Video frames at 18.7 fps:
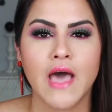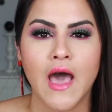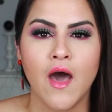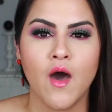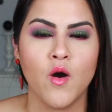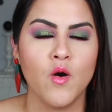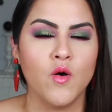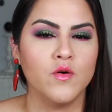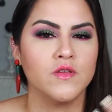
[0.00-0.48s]

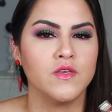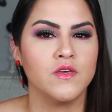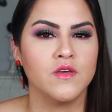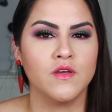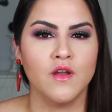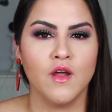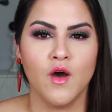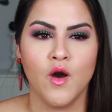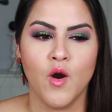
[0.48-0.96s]
out,
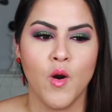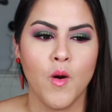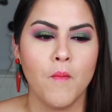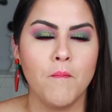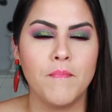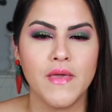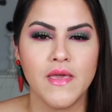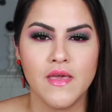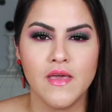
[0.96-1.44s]
you
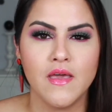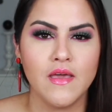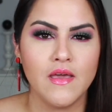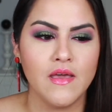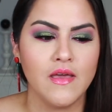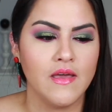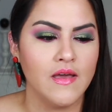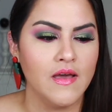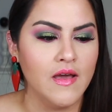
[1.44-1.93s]
know,
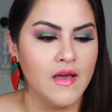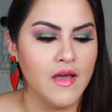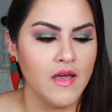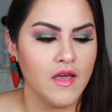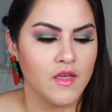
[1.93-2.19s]
be,